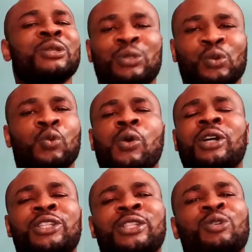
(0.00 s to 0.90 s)
to
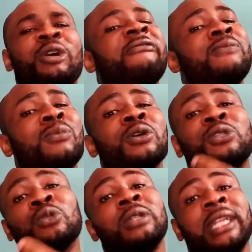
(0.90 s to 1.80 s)
watch, you have more
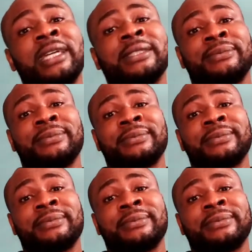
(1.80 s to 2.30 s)
to learn.